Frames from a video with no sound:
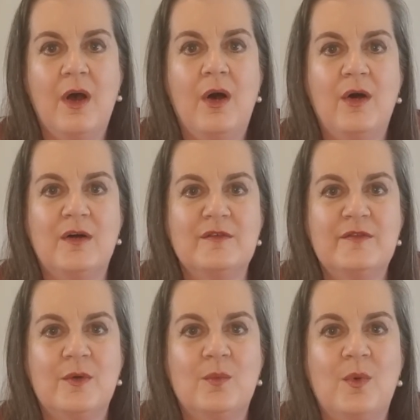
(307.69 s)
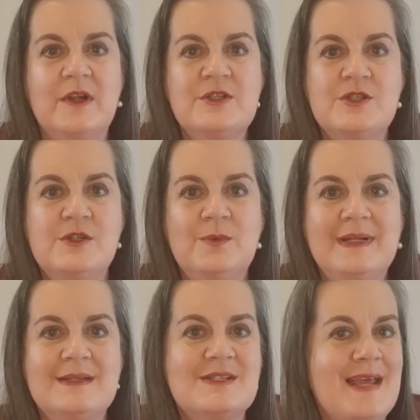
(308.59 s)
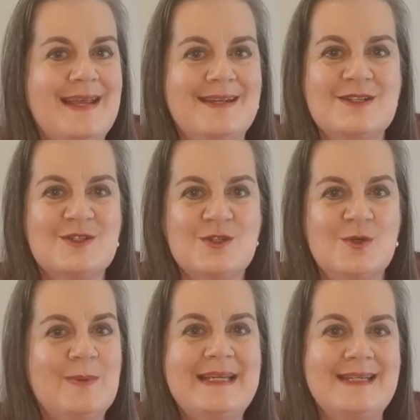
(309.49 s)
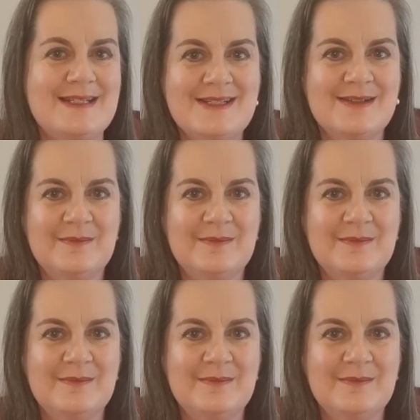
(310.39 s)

of what you intend to eat.